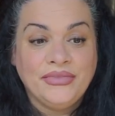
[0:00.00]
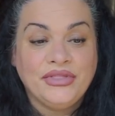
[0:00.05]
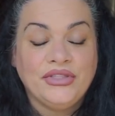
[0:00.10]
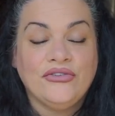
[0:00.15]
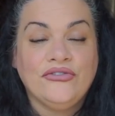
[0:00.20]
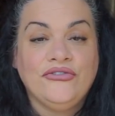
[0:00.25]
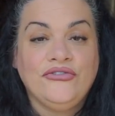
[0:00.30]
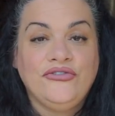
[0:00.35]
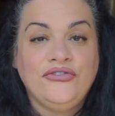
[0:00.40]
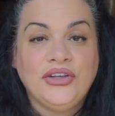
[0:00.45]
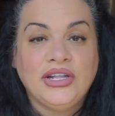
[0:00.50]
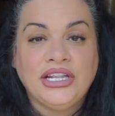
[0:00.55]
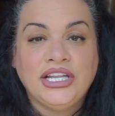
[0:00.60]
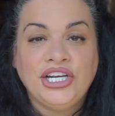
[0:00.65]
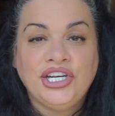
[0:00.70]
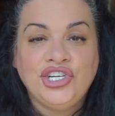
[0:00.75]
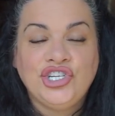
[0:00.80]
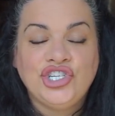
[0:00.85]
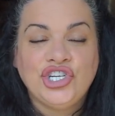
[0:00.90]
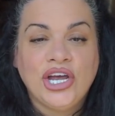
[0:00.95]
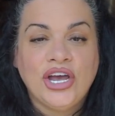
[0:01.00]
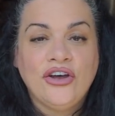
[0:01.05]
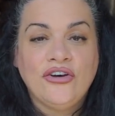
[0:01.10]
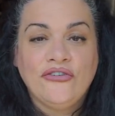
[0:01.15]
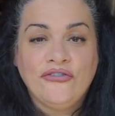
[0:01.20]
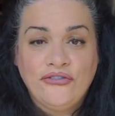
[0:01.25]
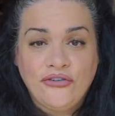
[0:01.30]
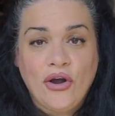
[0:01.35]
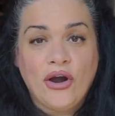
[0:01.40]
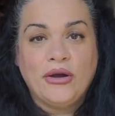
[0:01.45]
the village
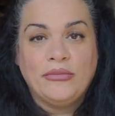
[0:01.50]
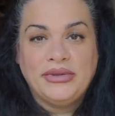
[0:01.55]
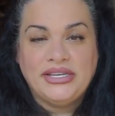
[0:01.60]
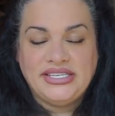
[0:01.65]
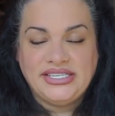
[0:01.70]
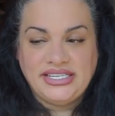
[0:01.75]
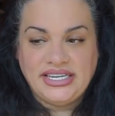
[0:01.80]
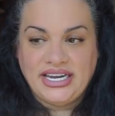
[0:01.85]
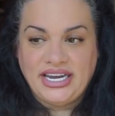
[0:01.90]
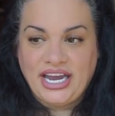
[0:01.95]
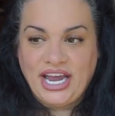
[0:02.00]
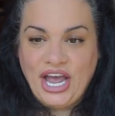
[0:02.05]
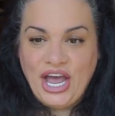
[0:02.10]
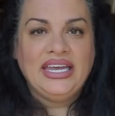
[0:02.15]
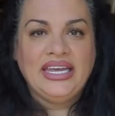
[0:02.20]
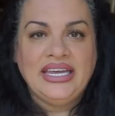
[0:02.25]
pharmacy.